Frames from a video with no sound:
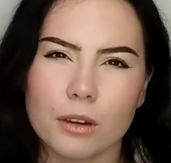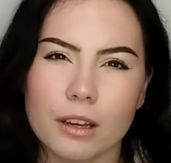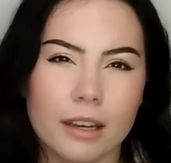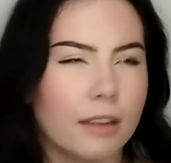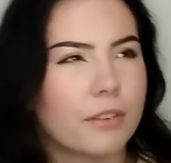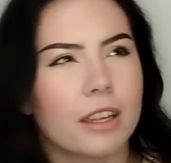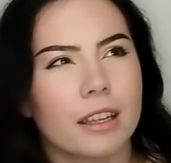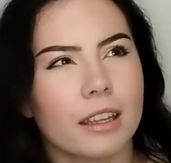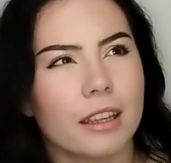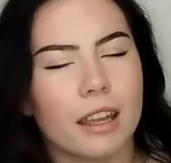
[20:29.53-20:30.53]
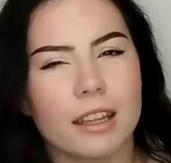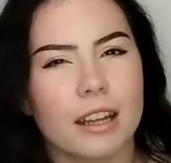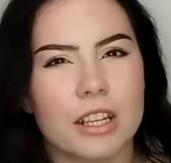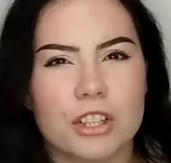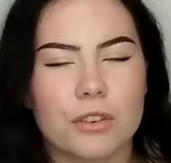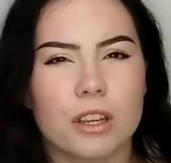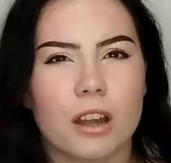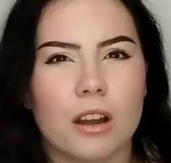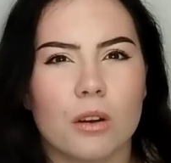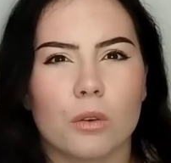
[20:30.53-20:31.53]
living in
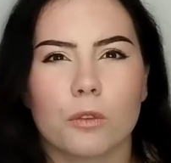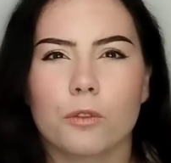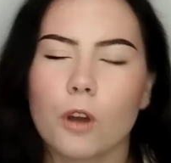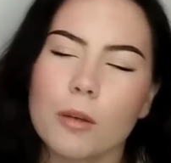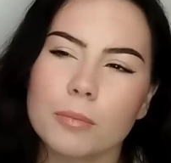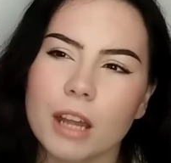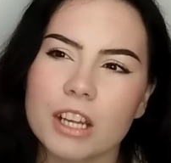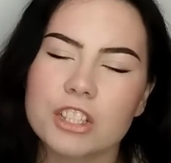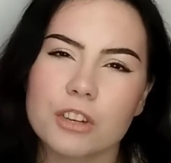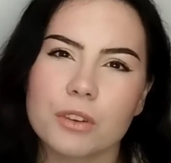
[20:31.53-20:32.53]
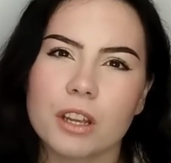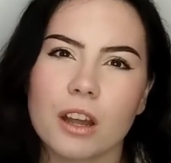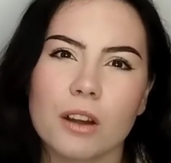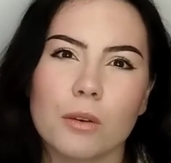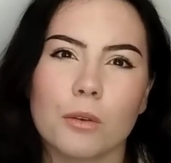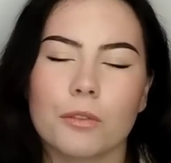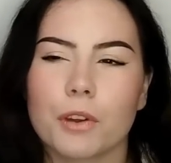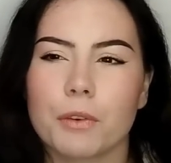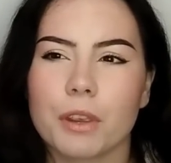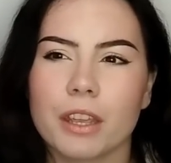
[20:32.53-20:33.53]
Nigeria or from Nigeria or
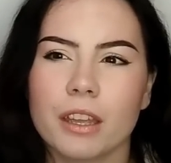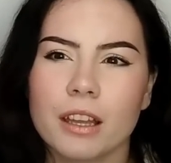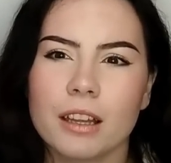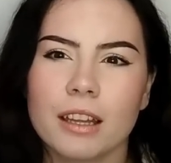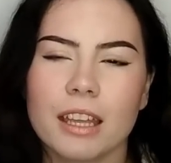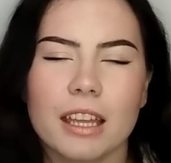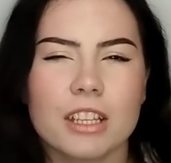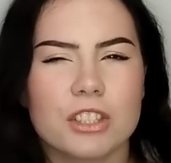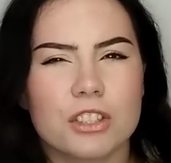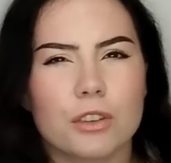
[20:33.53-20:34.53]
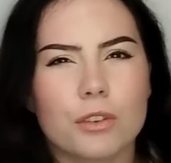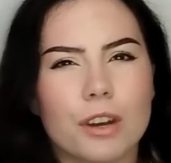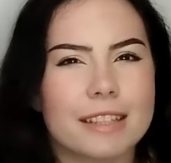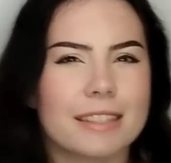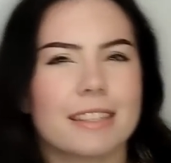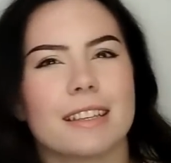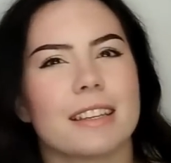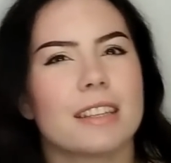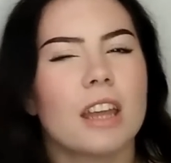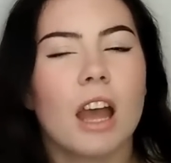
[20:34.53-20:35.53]
very
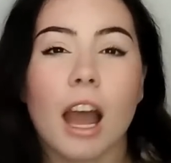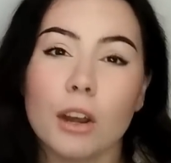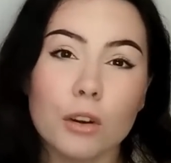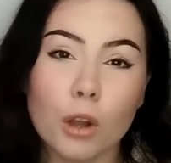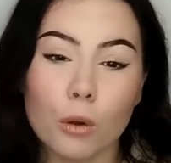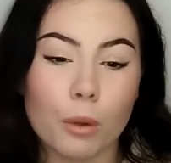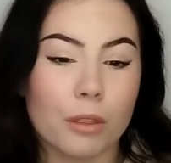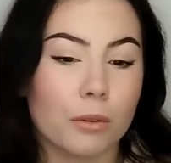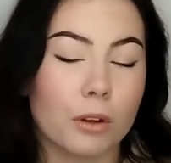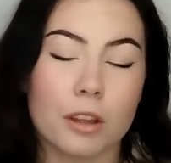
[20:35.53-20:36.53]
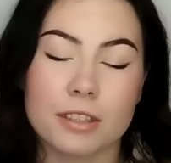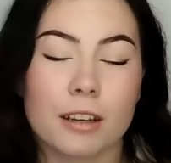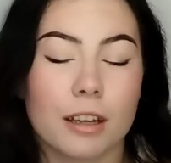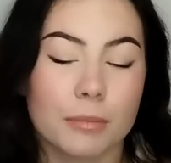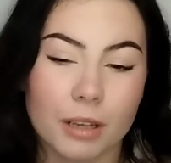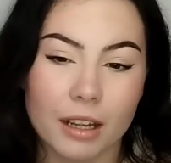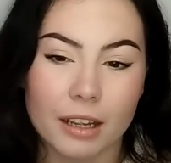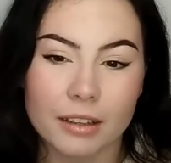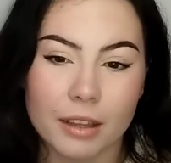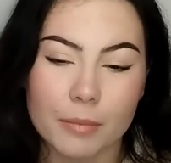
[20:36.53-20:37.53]
integrated. I don't know whether or not
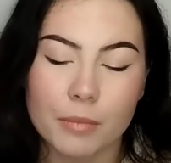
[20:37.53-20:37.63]
Anambra